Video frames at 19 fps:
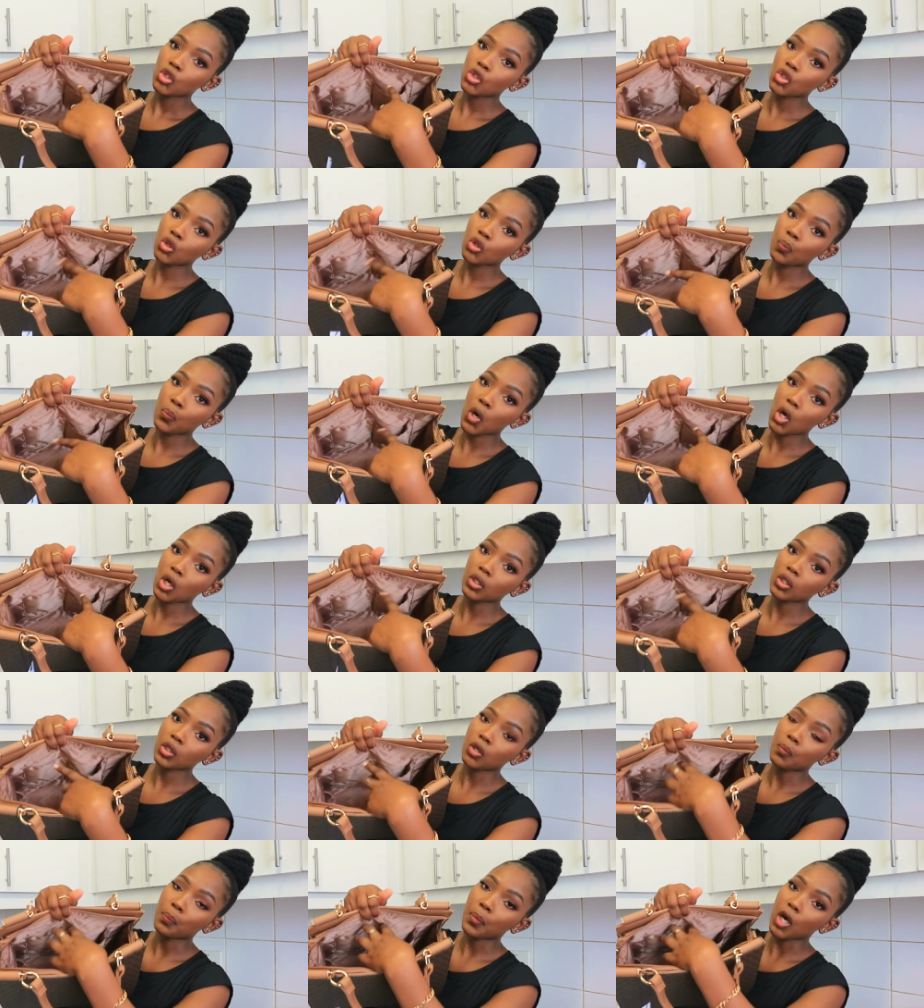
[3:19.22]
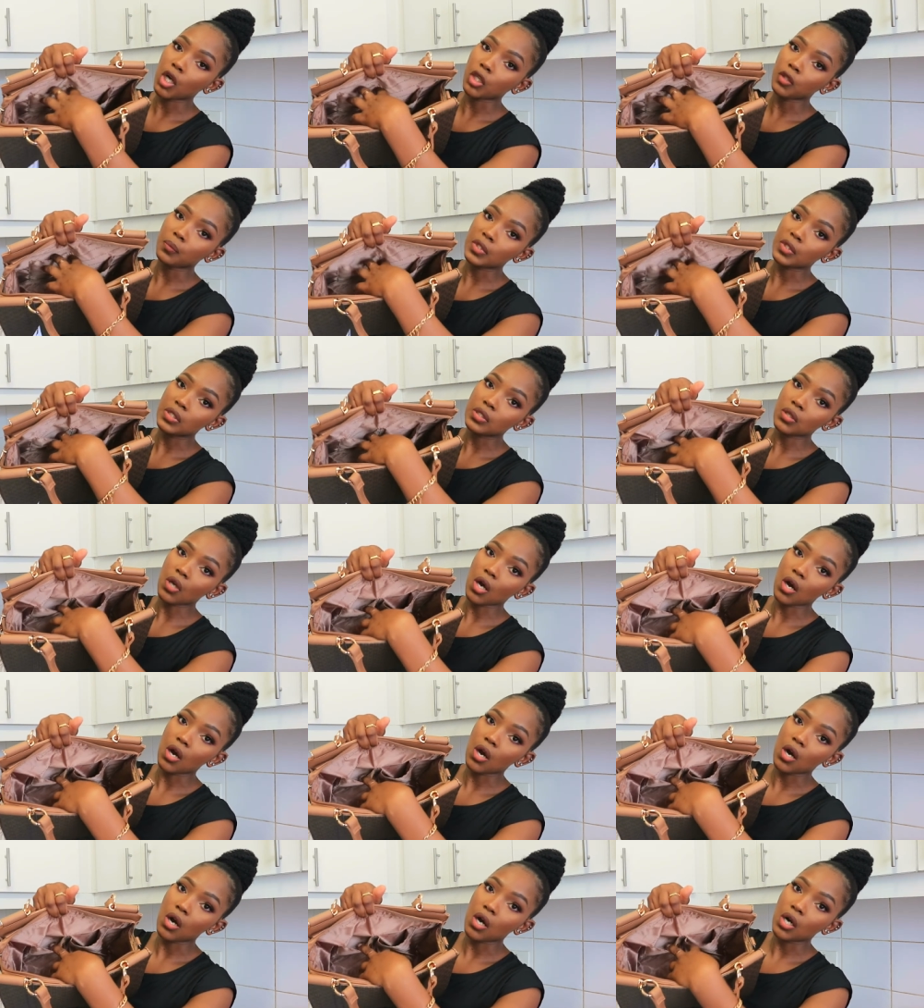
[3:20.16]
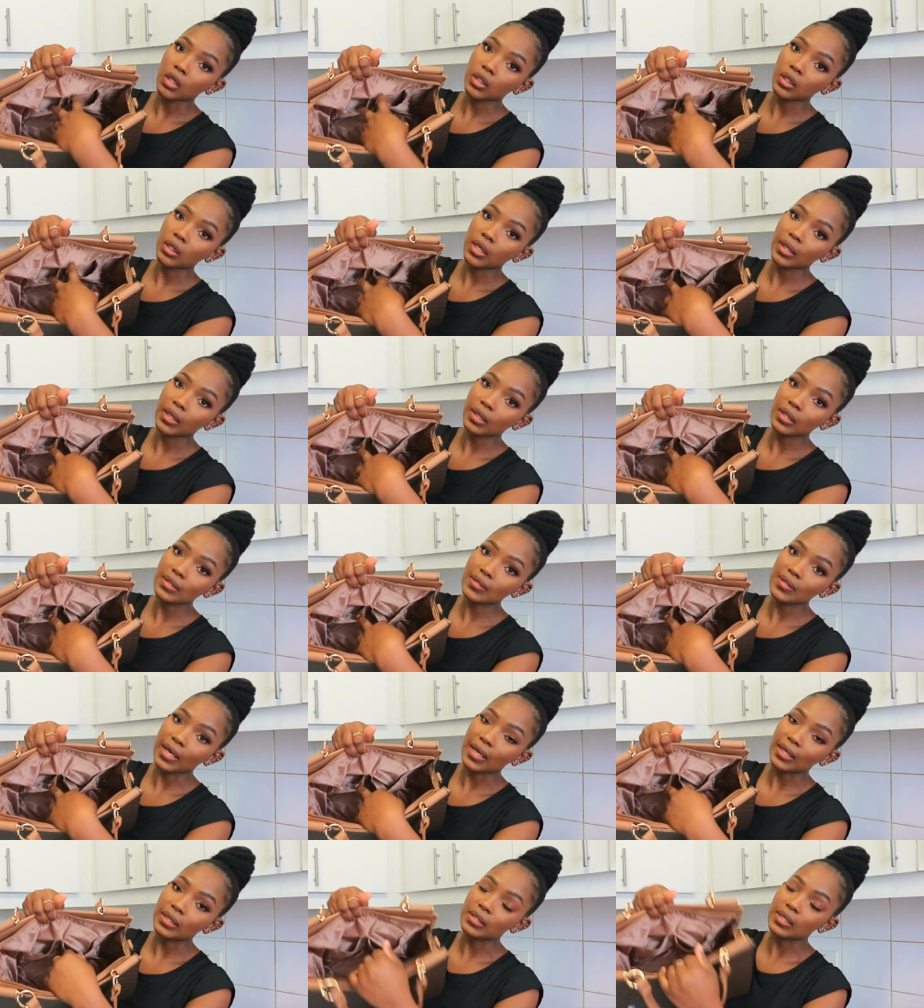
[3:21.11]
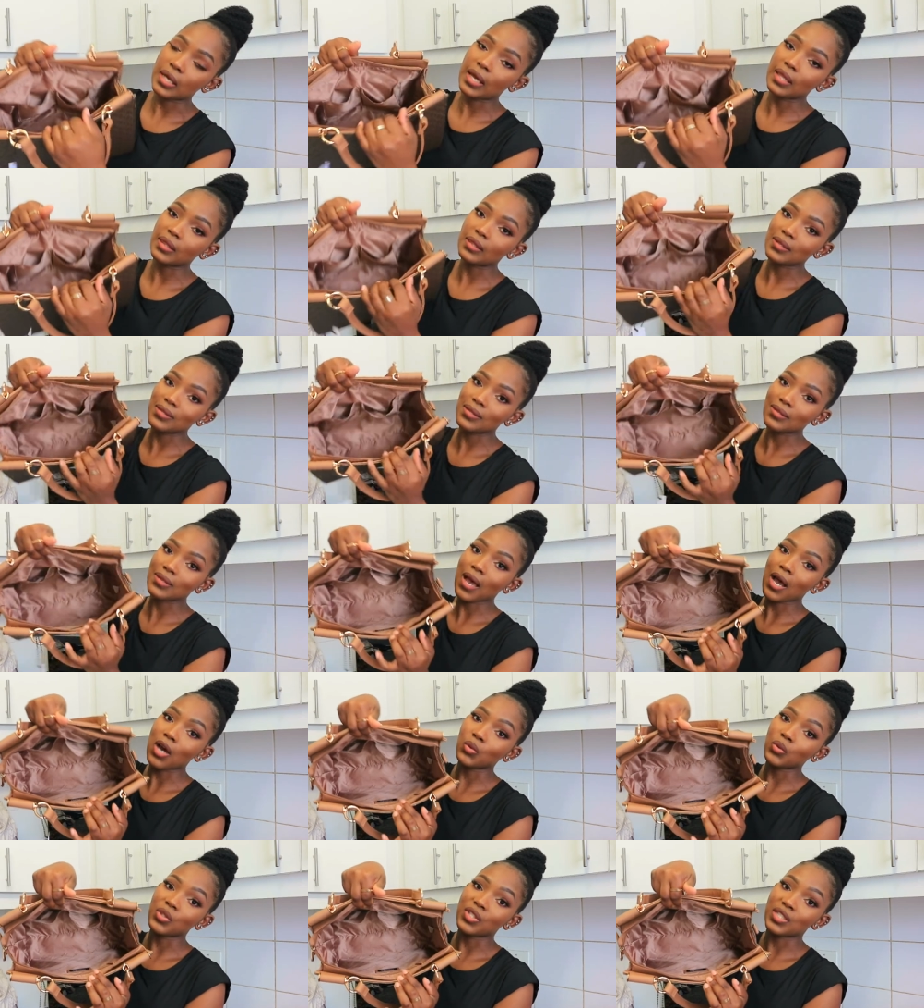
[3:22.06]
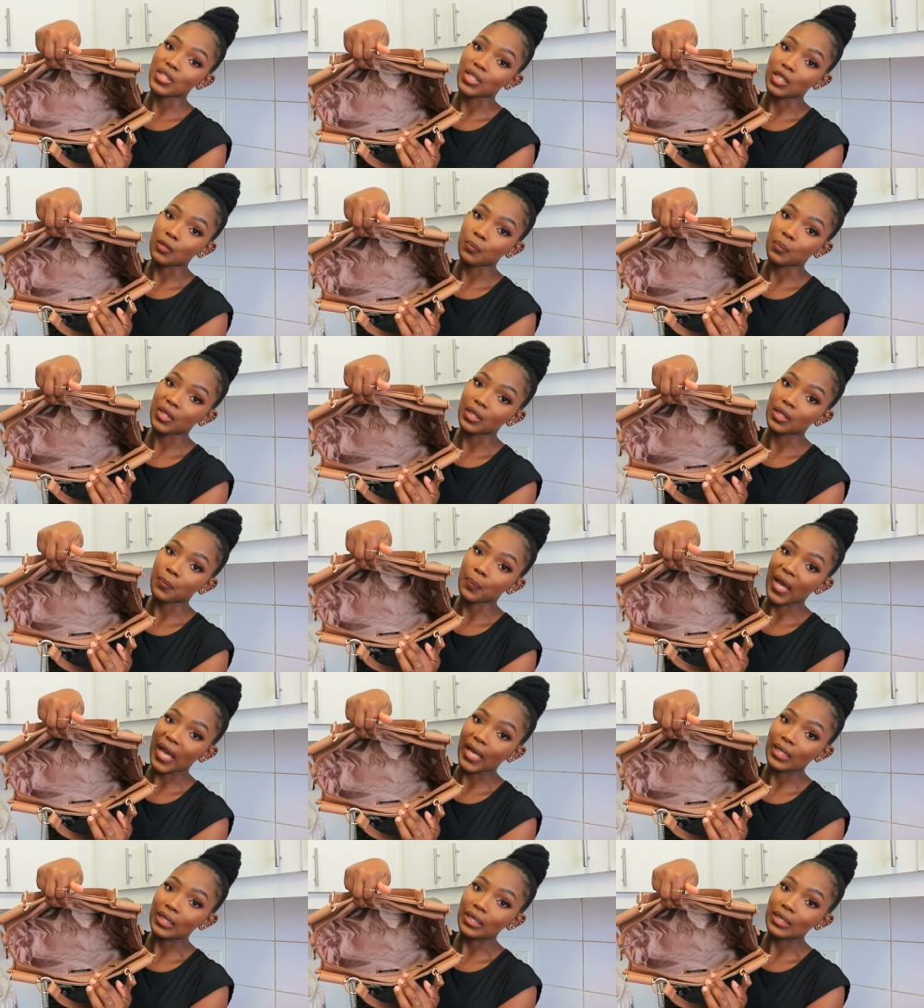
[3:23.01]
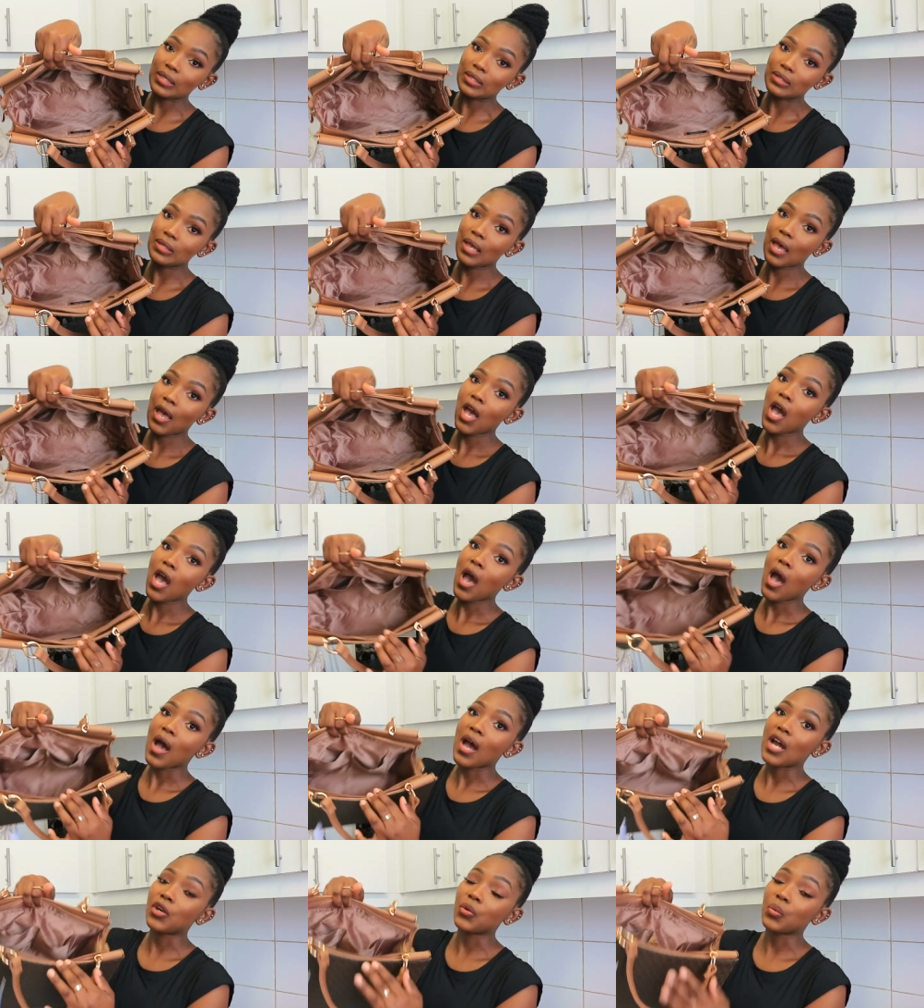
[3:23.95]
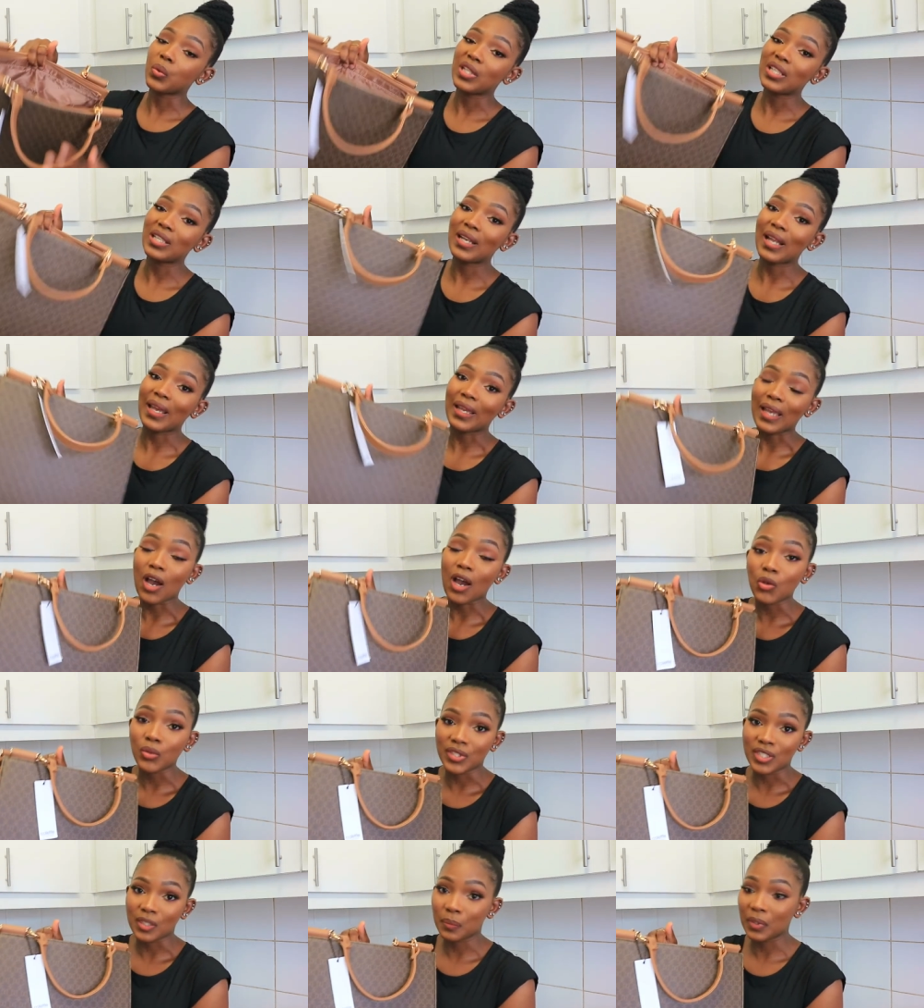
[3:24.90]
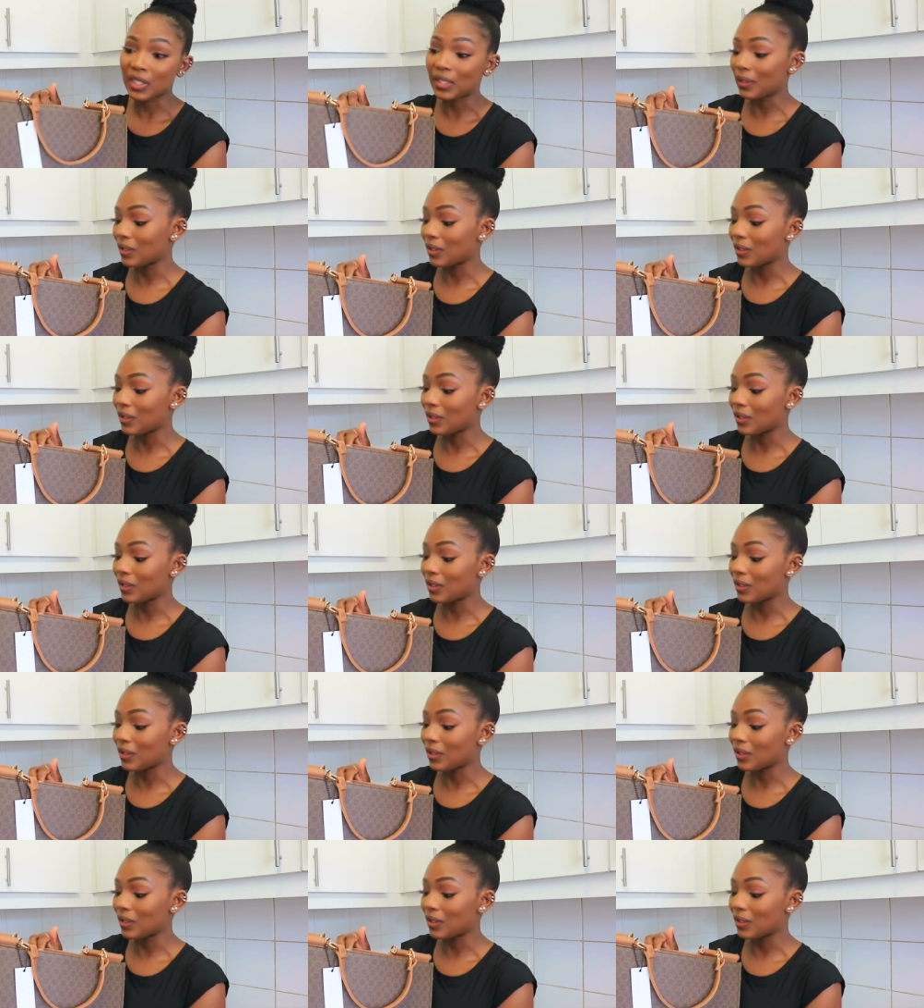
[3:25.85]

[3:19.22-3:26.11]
two pocket compartments on the side. And this is how deep the bag is. I really like how deep it